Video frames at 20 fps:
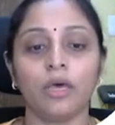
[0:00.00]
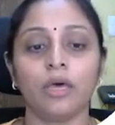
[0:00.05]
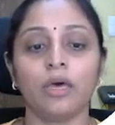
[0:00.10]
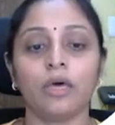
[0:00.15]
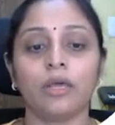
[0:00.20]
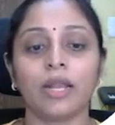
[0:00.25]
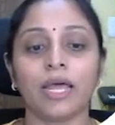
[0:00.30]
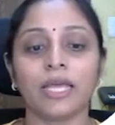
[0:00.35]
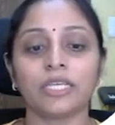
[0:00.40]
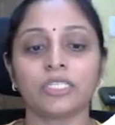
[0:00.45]

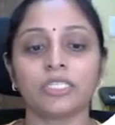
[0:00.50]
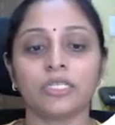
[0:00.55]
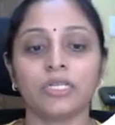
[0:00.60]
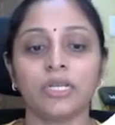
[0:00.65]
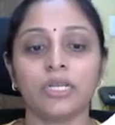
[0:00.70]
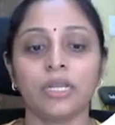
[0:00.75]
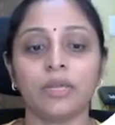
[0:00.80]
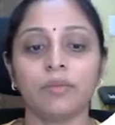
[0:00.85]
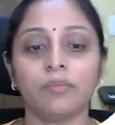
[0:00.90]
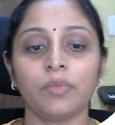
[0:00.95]
rational
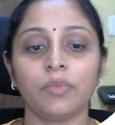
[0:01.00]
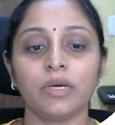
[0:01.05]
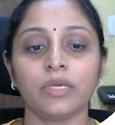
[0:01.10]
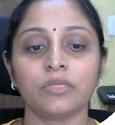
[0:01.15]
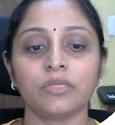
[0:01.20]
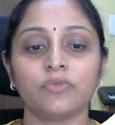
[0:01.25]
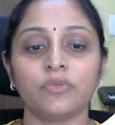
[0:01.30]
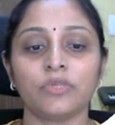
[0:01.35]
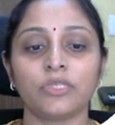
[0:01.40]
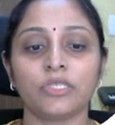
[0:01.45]

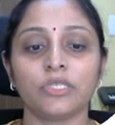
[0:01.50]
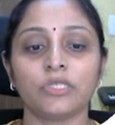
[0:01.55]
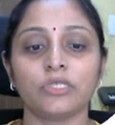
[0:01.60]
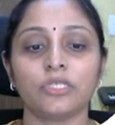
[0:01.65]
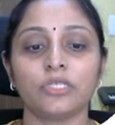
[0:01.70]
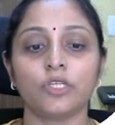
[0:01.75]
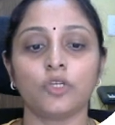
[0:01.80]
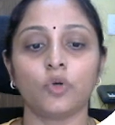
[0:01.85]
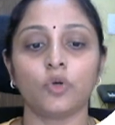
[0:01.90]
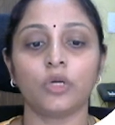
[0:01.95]
numbers, which is
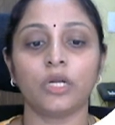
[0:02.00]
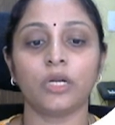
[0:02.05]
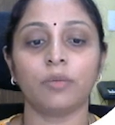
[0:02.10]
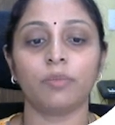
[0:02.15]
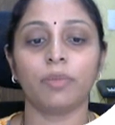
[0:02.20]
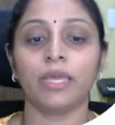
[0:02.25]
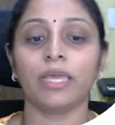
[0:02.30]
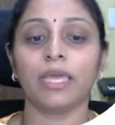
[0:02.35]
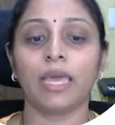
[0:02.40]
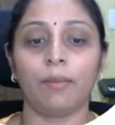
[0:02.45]
denoted
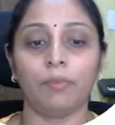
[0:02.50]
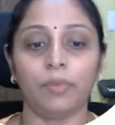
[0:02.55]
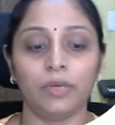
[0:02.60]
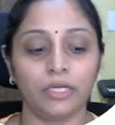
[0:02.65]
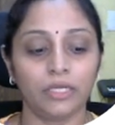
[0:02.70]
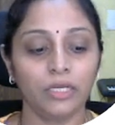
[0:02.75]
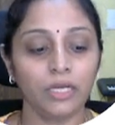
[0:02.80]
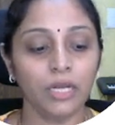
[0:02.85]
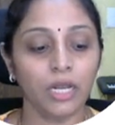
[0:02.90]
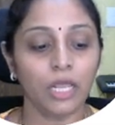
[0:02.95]
by
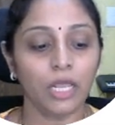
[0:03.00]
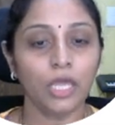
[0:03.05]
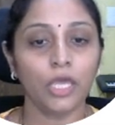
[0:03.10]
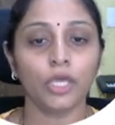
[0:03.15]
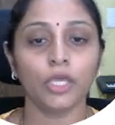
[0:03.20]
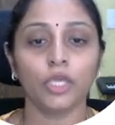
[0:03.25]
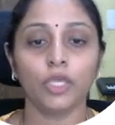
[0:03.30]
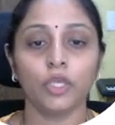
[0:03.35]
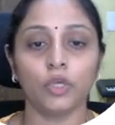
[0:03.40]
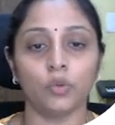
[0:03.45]
capital
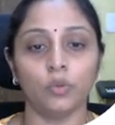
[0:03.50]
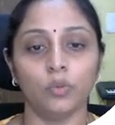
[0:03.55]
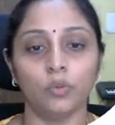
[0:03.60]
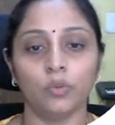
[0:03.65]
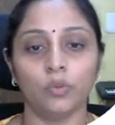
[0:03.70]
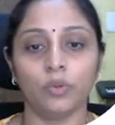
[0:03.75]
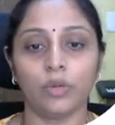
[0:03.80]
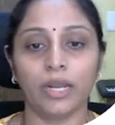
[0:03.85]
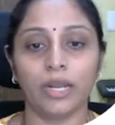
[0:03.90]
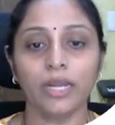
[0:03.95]
Q,
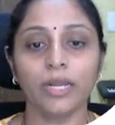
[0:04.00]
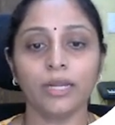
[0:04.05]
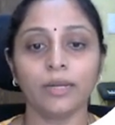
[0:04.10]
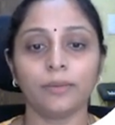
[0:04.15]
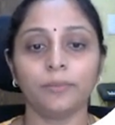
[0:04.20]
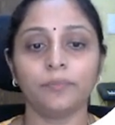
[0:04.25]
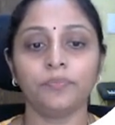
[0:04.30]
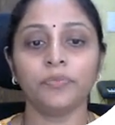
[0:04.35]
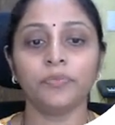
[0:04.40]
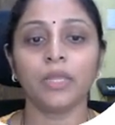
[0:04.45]
right?
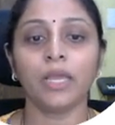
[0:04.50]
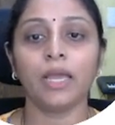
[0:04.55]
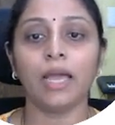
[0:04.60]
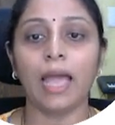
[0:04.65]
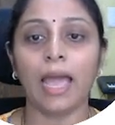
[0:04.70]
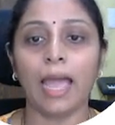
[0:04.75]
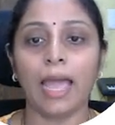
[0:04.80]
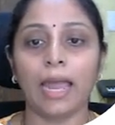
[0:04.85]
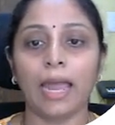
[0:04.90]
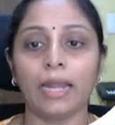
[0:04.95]

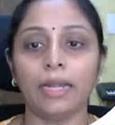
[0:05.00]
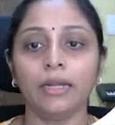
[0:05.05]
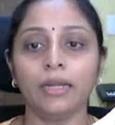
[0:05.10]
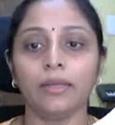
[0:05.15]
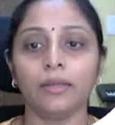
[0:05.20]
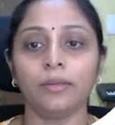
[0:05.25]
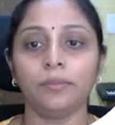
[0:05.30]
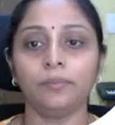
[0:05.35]
And